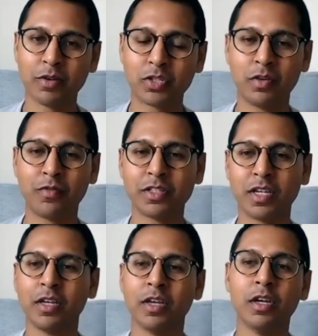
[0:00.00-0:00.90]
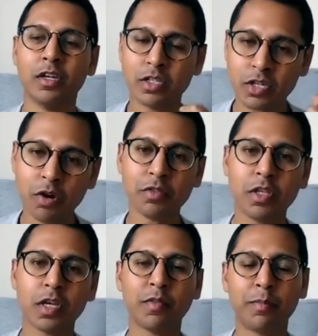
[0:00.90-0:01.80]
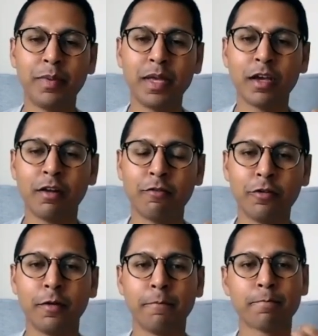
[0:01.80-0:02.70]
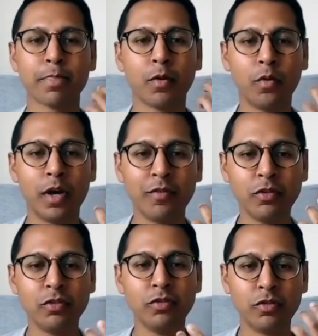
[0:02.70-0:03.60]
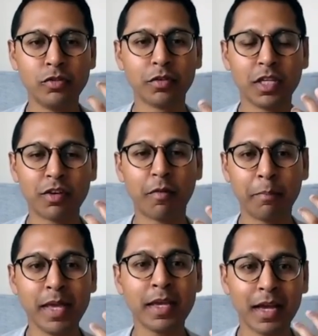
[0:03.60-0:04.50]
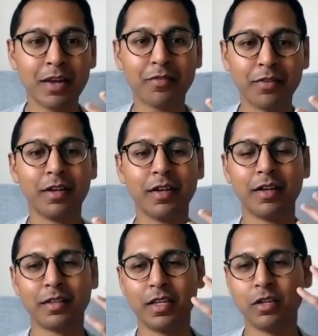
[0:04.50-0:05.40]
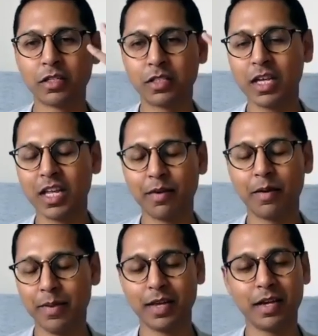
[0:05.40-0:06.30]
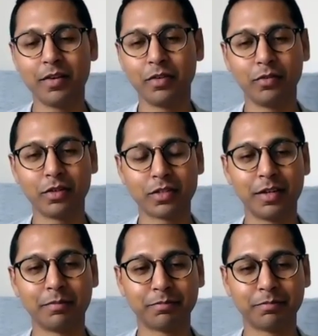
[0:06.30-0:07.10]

So if I say, don't think of a pink elephant, whatever you do, do not think of a pink elephant, then you're just thinking about a pink elephant all the time.